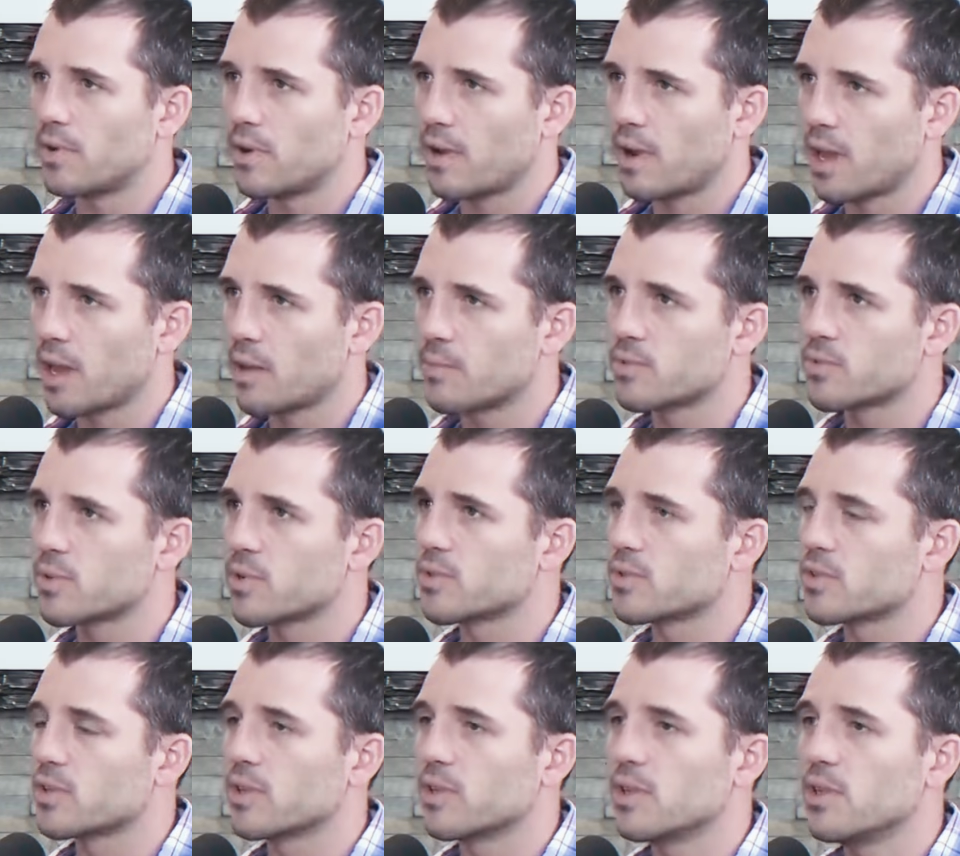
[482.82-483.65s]
of your
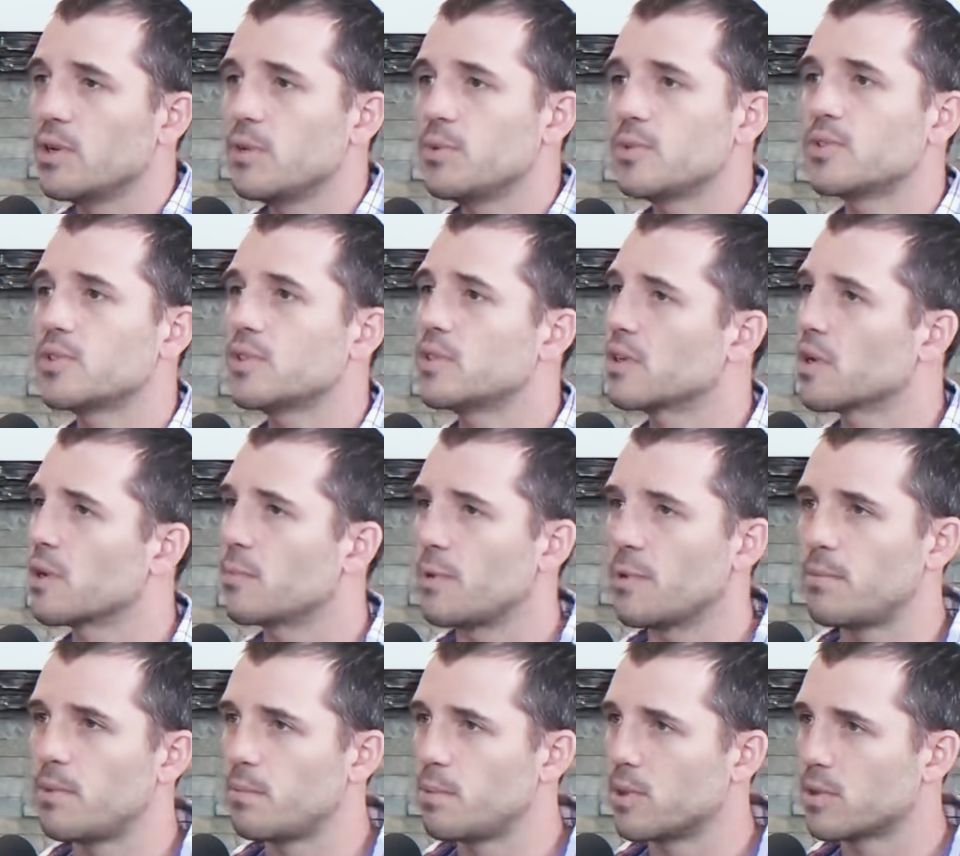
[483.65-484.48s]
hamstrings and glutes, you're going to
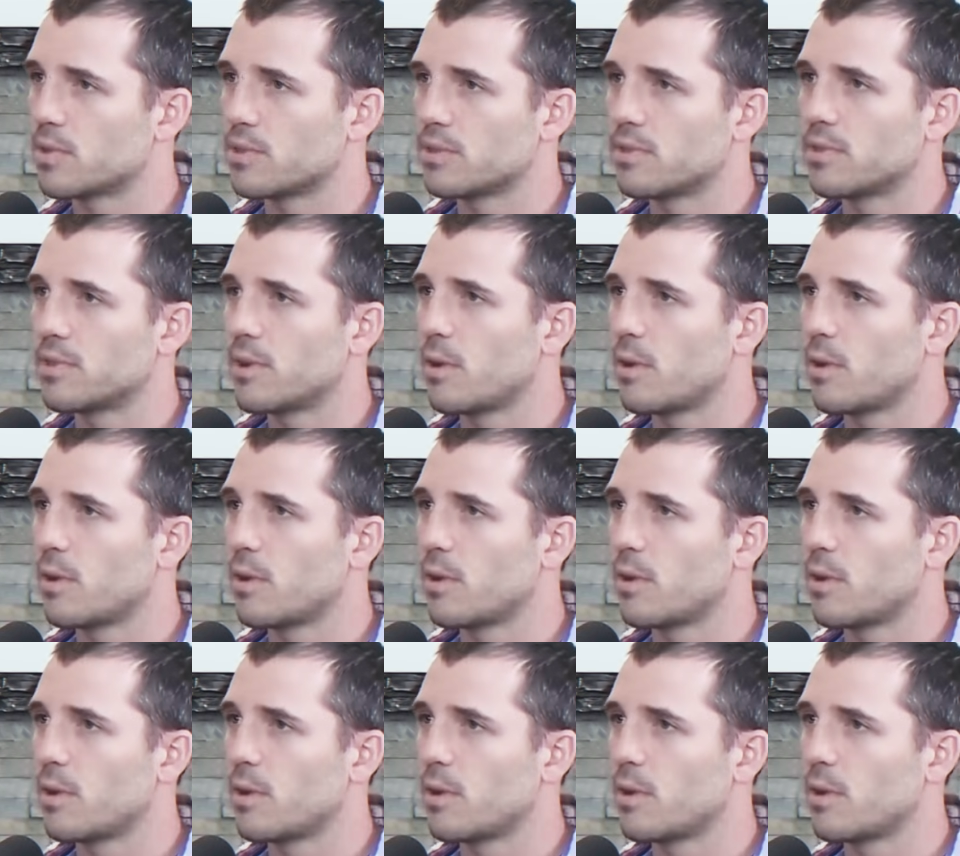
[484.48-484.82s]
maybe put